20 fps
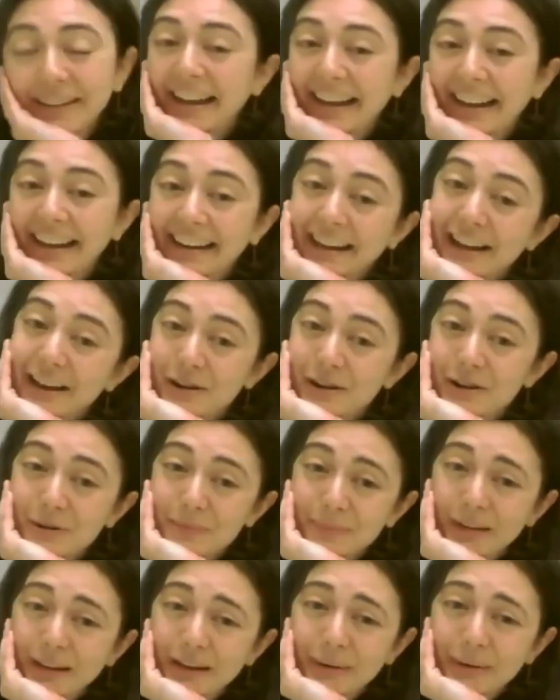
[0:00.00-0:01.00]
and I hope
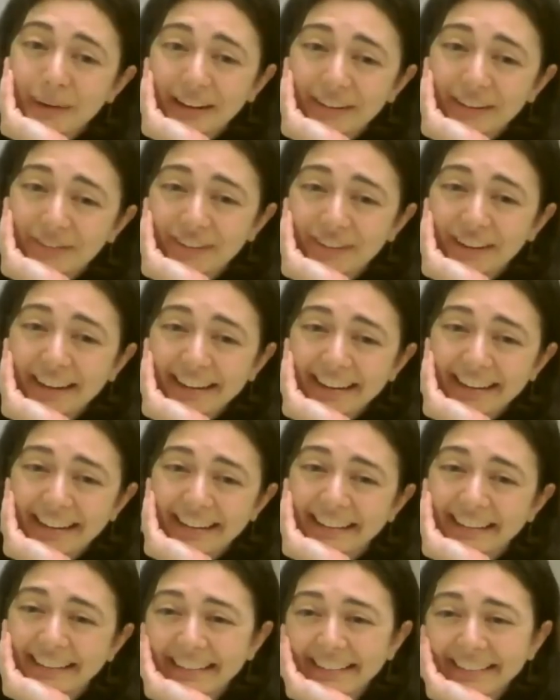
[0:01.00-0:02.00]
that you had
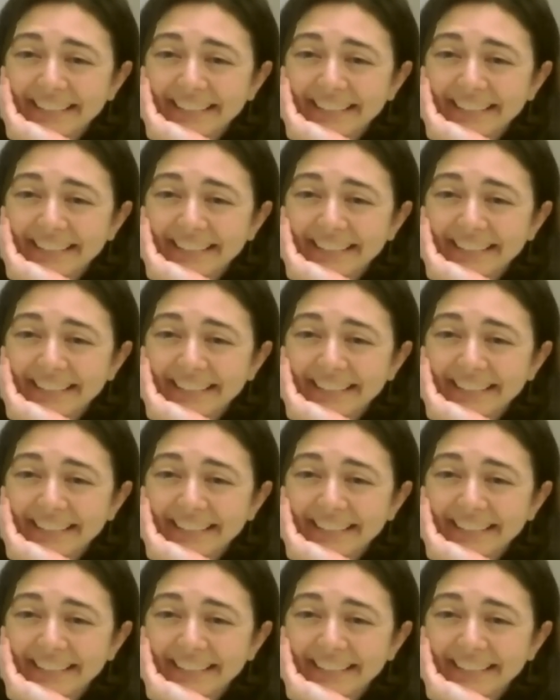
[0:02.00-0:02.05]
fun.